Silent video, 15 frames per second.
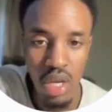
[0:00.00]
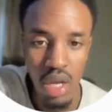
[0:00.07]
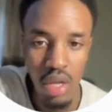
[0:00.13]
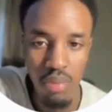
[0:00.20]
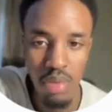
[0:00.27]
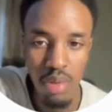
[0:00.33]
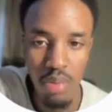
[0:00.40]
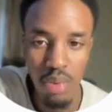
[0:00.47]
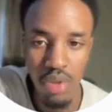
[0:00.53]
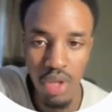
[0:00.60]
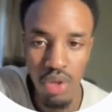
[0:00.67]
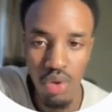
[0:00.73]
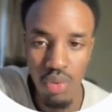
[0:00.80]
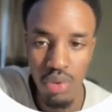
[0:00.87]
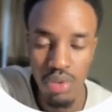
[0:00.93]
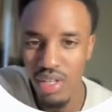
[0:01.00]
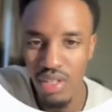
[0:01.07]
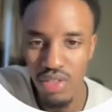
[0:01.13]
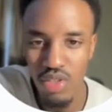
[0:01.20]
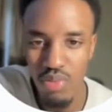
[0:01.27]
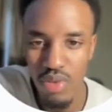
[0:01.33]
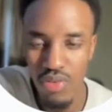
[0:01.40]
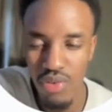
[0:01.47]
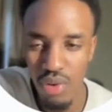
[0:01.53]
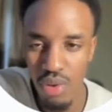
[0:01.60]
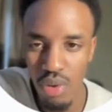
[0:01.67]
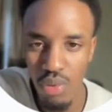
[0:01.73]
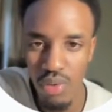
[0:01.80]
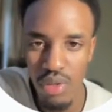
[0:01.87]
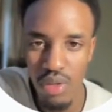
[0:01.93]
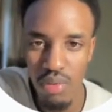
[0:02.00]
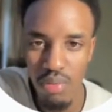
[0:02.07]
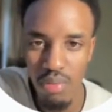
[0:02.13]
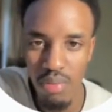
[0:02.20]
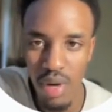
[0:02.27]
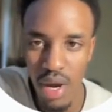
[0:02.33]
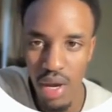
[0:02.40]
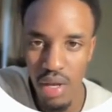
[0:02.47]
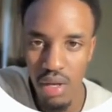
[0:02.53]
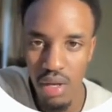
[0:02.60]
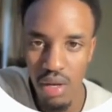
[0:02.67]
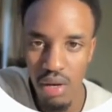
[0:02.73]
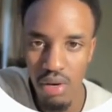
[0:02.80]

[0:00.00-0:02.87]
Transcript: and people that you want to be followed by.